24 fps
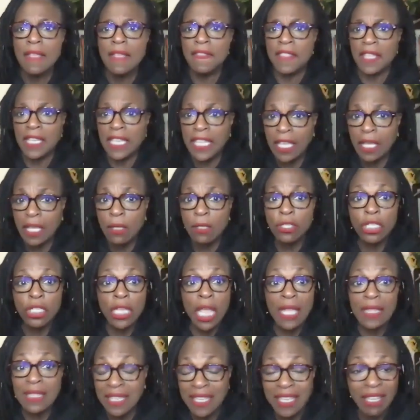the kill
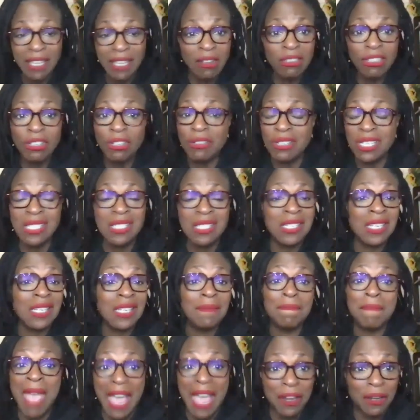shot that killed her just
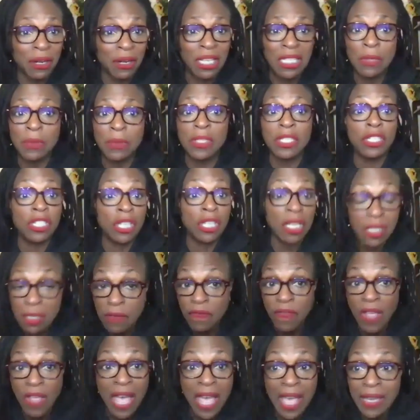didn't matter because it was
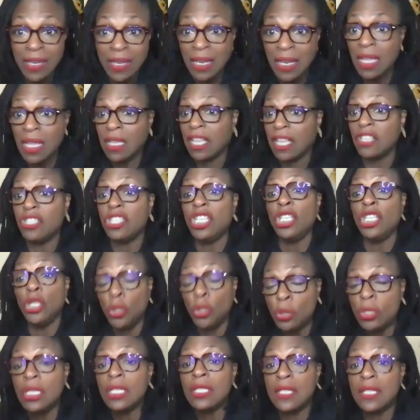justified because she
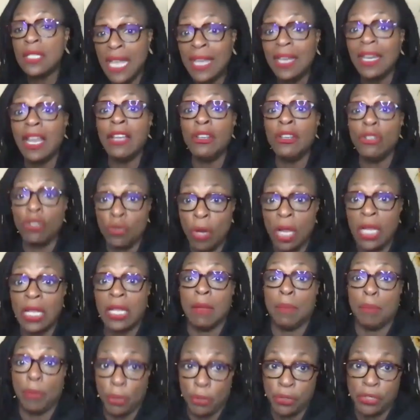used to date a
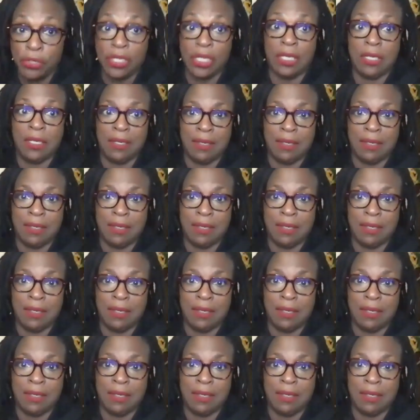drug person.